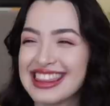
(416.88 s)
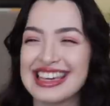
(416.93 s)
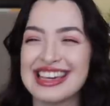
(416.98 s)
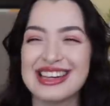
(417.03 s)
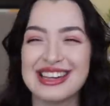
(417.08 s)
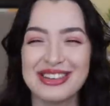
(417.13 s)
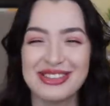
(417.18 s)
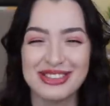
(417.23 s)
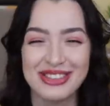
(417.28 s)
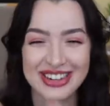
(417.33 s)

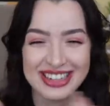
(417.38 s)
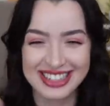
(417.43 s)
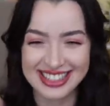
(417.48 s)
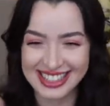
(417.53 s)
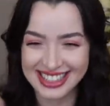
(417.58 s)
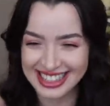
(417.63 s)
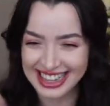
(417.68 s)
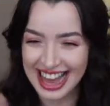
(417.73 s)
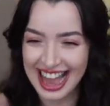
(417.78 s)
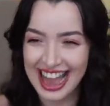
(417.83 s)
The
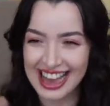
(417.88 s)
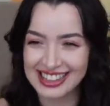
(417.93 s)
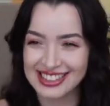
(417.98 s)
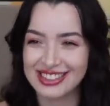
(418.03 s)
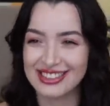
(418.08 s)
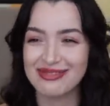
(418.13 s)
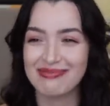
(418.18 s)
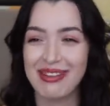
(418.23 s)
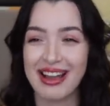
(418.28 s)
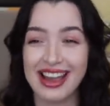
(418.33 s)
worst
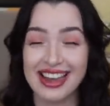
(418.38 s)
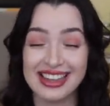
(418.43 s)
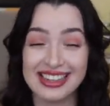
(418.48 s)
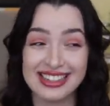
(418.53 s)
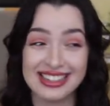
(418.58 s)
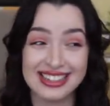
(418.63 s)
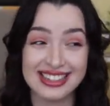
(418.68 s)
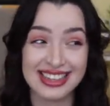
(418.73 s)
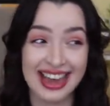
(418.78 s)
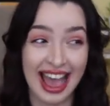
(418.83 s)
class of my
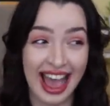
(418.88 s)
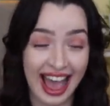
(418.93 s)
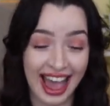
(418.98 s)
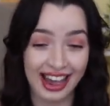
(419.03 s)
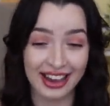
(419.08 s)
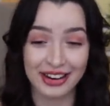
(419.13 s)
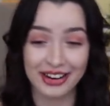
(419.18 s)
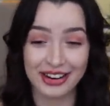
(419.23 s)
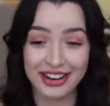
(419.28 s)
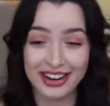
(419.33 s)

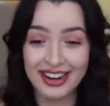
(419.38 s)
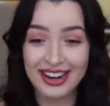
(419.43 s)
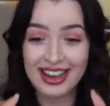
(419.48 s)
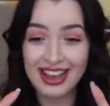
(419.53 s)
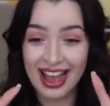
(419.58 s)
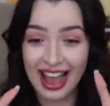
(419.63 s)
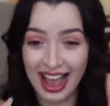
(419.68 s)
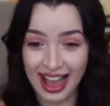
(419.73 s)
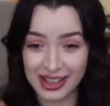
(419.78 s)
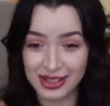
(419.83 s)
entire
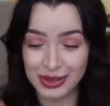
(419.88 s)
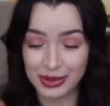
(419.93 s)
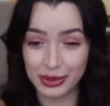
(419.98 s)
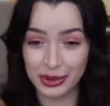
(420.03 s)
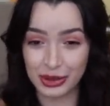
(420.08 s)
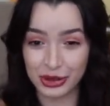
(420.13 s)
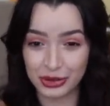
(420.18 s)
high school